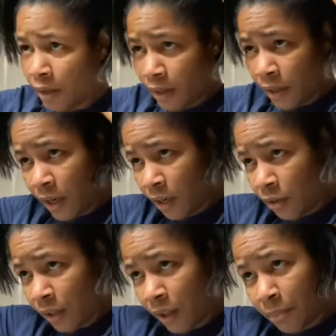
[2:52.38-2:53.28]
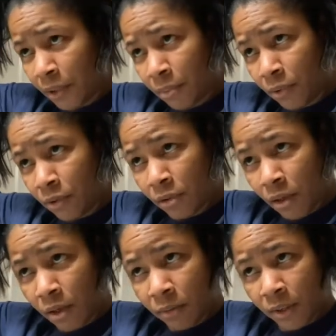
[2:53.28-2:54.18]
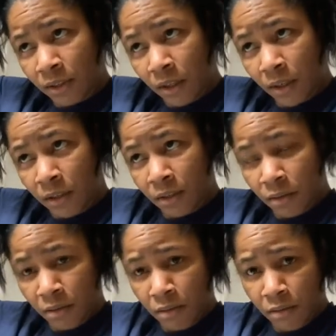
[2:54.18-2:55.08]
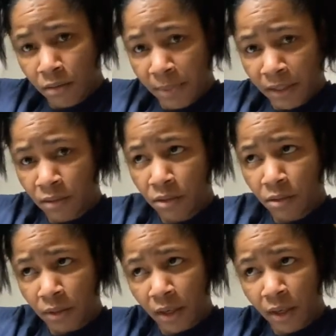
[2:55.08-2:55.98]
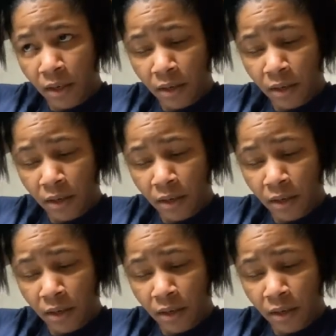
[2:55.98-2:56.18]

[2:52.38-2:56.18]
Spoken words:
And I know like people used to always say, oh, go back to doing hair.